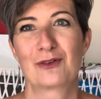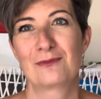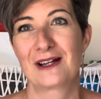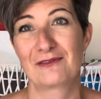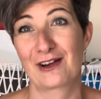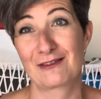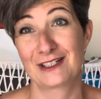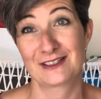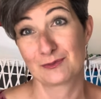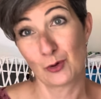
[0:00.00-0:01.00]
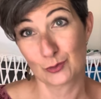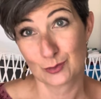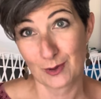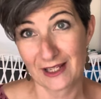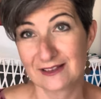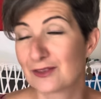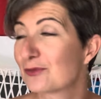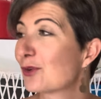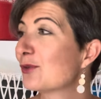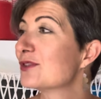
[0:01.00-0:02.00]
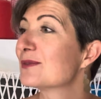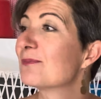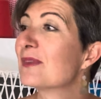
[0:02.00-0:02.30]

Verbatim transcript: on my very small space, of course.